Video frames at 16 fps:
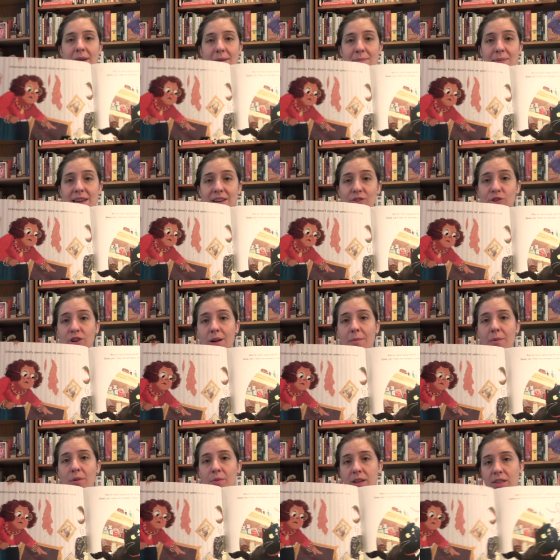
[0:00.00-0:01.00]
might be in
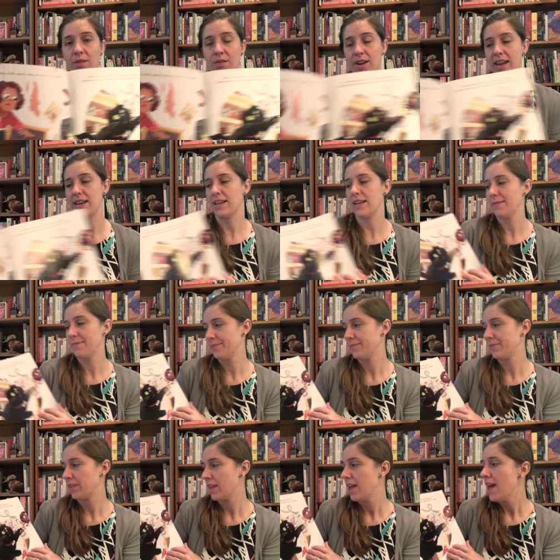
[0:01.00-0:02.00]
trouble with Granny.
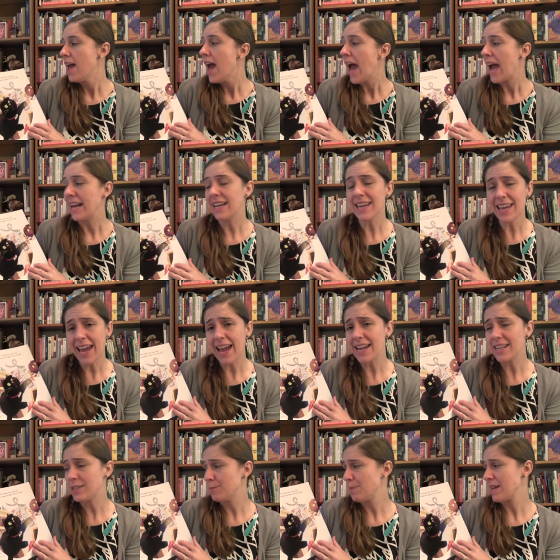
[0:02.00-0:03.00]
And he
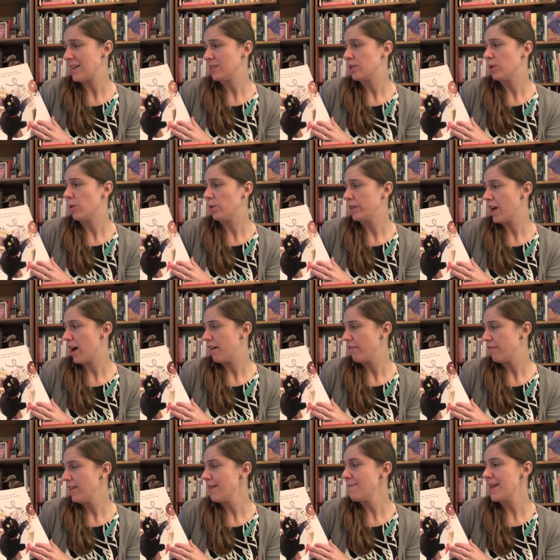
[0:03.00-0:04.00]
hates being told
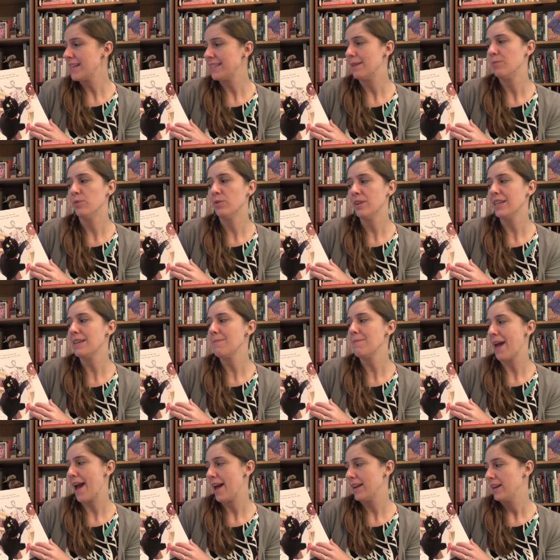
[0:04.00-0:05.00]
off. It makes him really
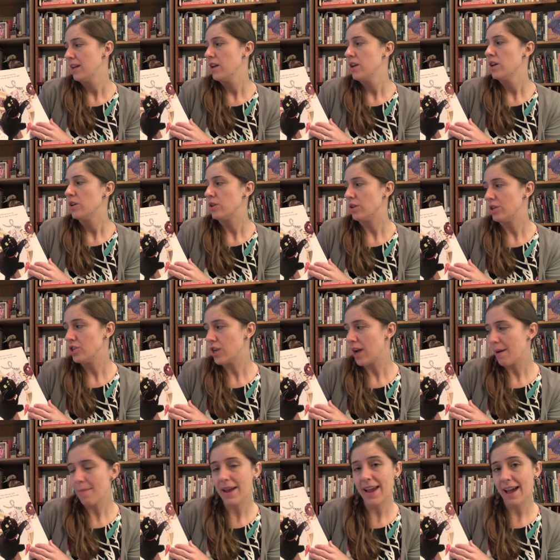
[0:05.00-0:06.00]
mad. Good
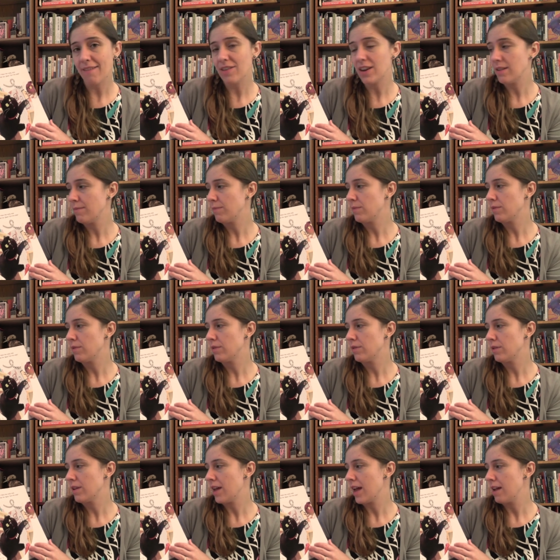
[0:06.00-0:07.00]
job, I have an
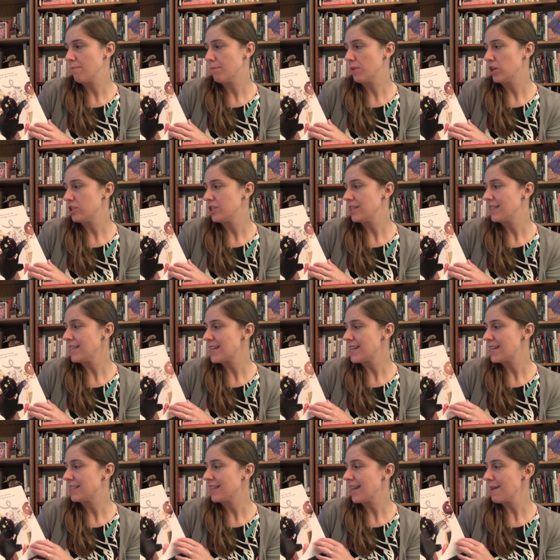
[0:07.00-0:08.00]

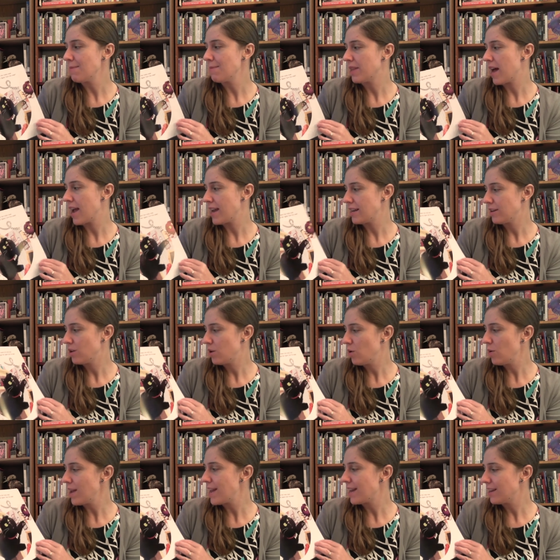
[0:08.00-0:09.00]
emergency escape line.
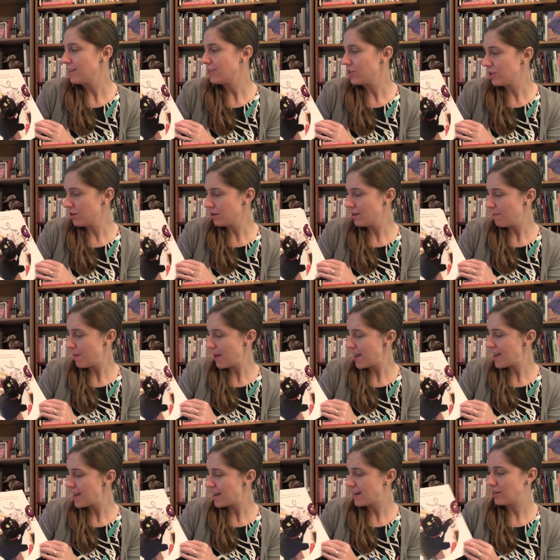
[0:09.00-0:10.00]
Quick, turn the
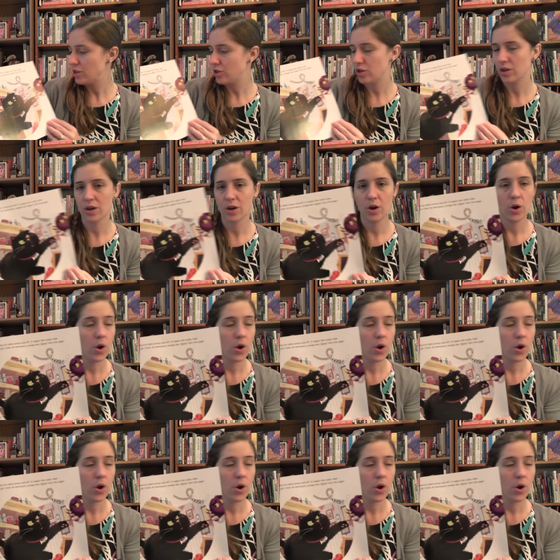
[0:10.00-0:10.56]
page.